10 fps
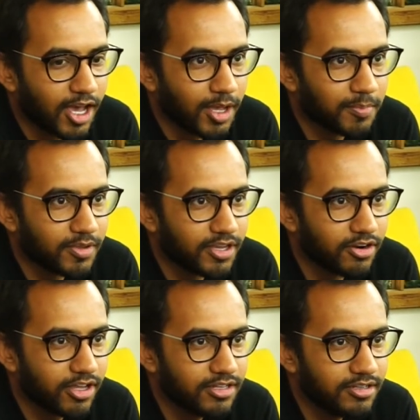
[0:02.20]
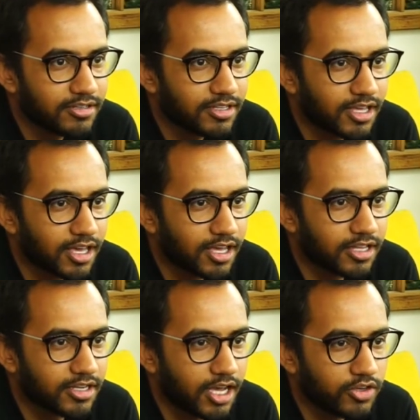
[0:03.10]
I'm Heeren,
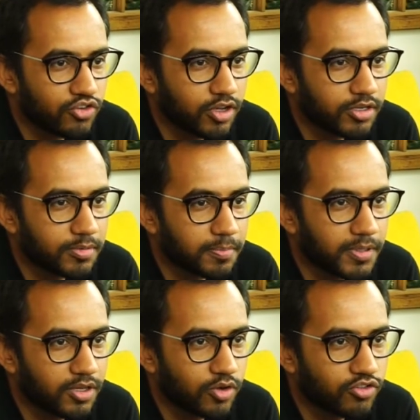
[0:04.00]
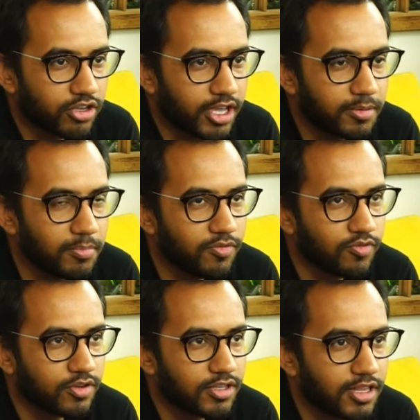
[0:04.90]
and I joined BeCoach Academy
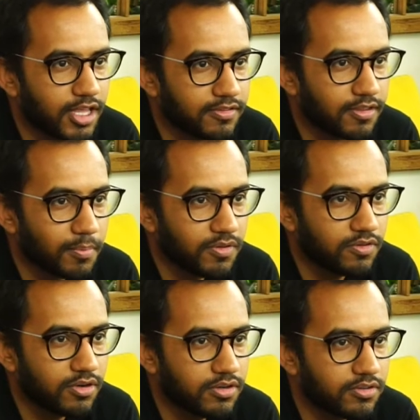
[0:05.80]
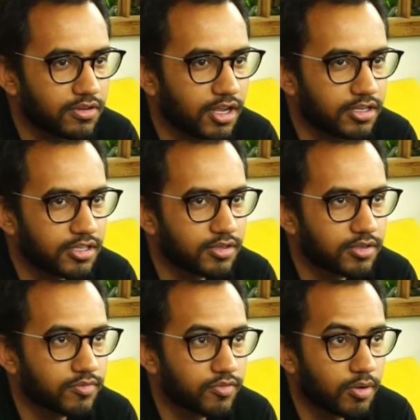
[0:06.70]
for the last semester, starting
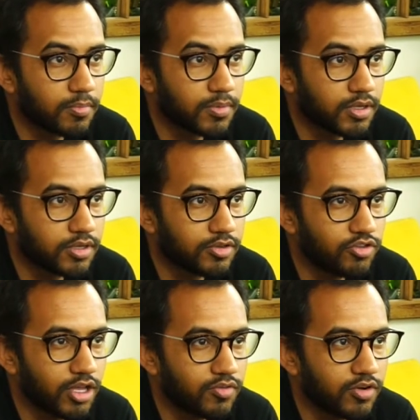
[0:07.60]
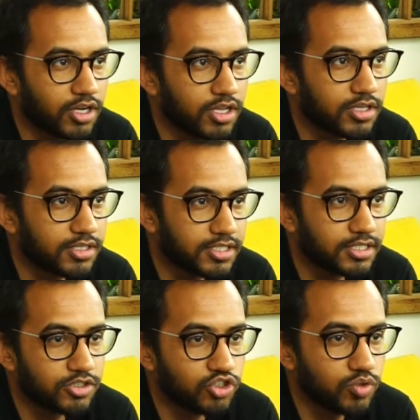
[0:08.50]
from January
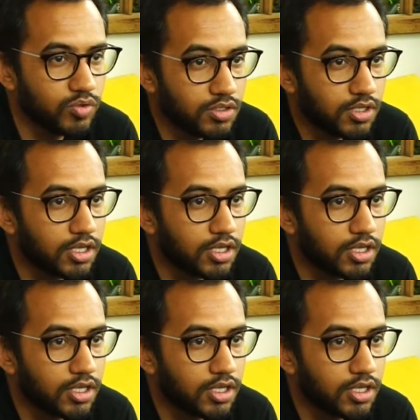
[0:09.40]
till June